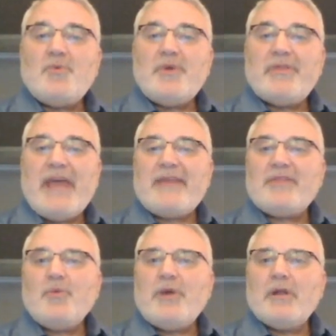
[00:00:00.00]
with that
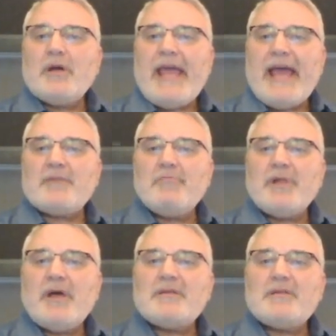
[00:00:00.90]
that we look at in
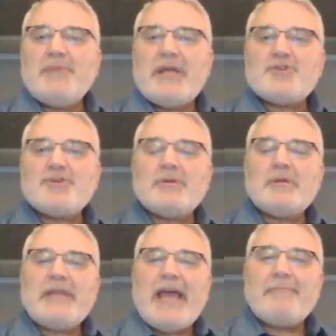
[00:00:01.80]
blood to make sure
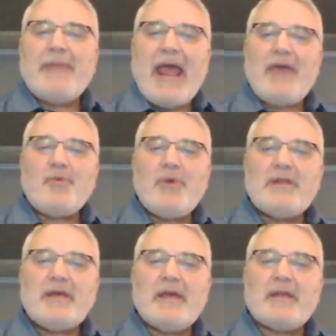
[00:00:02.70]
that that pathway
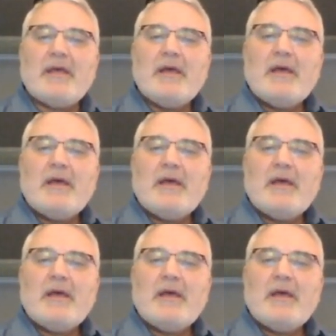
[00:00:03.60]
to get